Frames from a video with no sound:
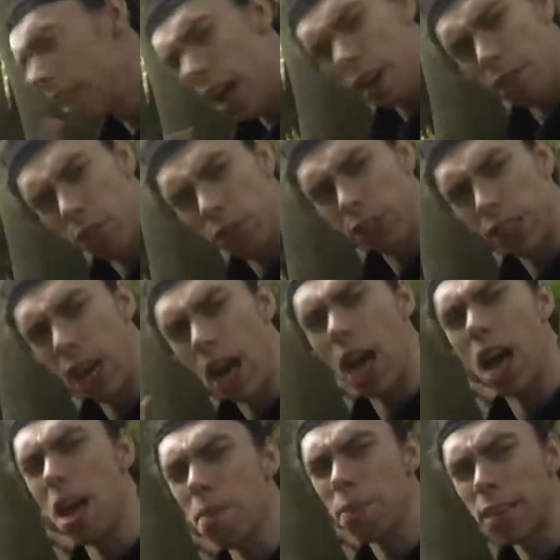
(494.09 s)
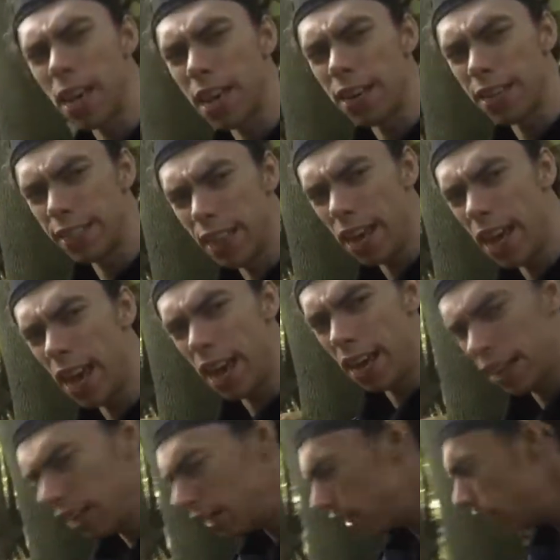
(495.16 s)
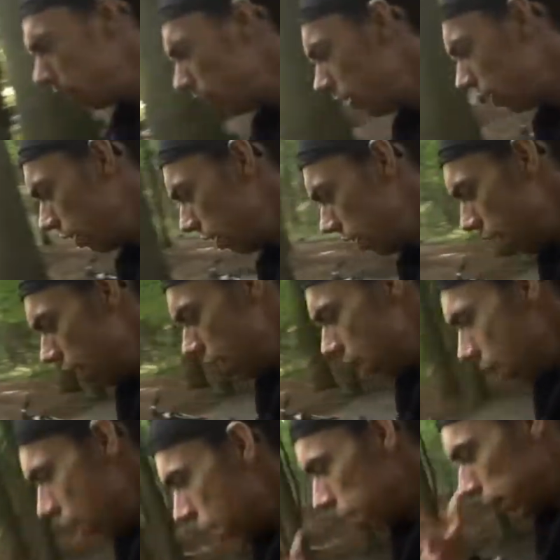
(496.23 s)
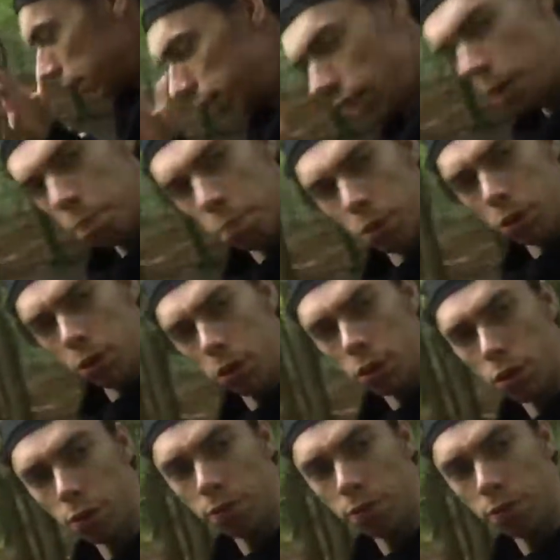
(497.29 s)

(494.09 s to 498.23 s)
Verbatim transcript: several times, any day. Or simple